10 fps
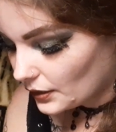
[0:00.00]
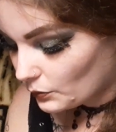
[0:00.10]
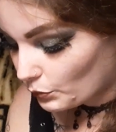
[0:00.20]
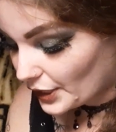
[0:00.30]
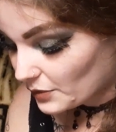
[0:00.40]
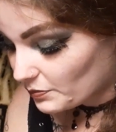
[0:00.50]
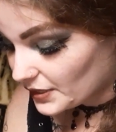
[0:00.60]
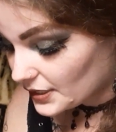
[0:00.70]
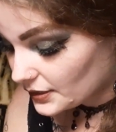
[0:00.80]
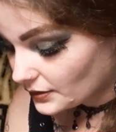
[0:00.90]
break
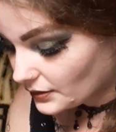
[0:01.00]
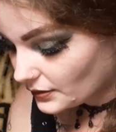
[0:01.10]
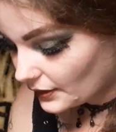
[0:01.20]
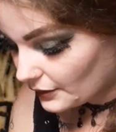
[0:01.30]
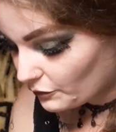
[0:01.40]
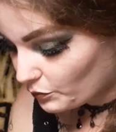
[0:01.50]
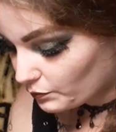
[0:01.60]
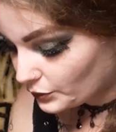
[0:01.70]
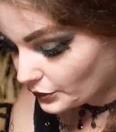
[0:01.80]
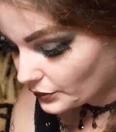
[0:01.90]
beads. I've
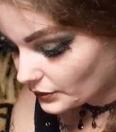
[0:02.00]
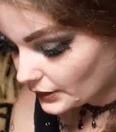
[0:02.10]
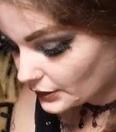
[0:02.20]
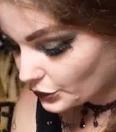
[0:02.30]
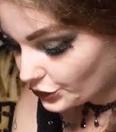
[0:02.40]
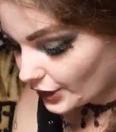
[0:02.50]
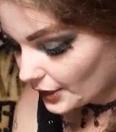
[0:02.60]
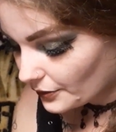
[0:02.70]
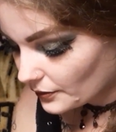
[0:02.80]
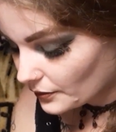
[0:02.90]
just like
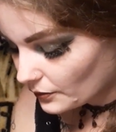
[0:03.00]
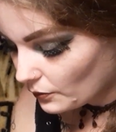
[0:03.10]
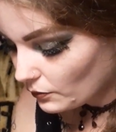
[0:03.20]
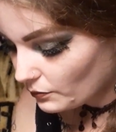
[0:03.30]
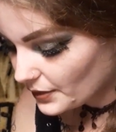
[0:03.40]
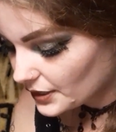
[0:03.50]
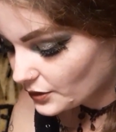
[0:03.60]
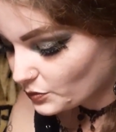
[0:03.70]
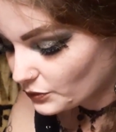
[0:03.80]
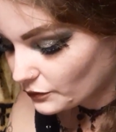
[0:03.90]
shattered whole beads
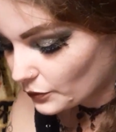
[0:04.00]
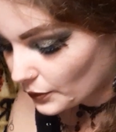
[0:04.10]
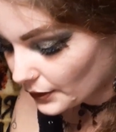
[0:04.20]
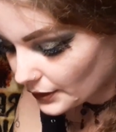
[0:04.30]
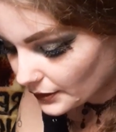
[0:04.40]
before.